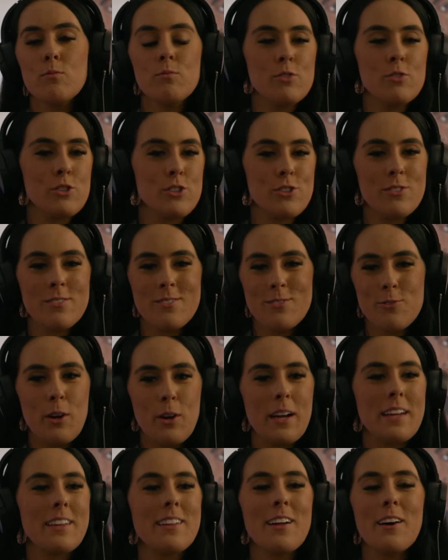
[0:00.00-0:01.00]
Just
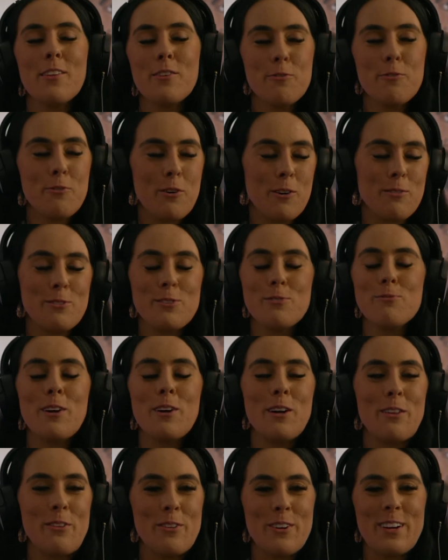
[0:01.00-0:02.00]
other forms of
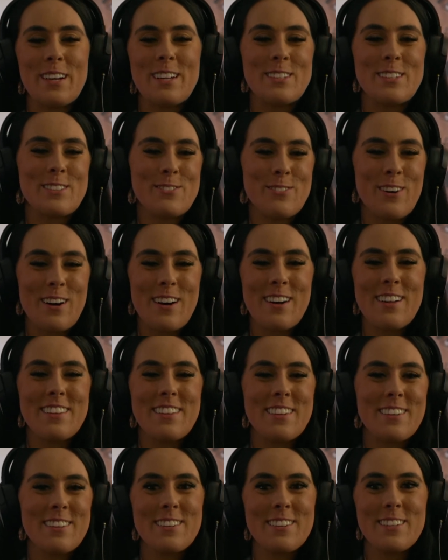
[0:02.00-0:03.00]
breath work as well
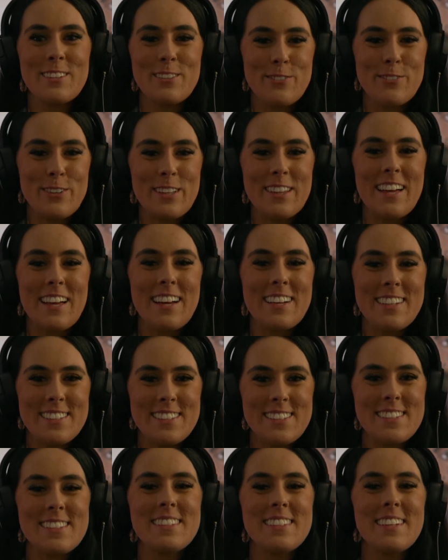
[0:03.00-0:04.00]
that are a little bit
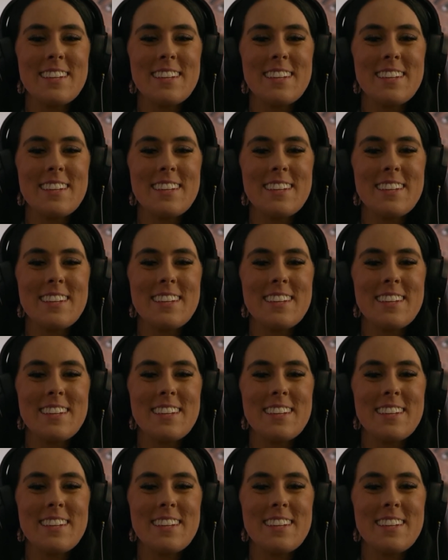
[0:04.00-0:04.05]
less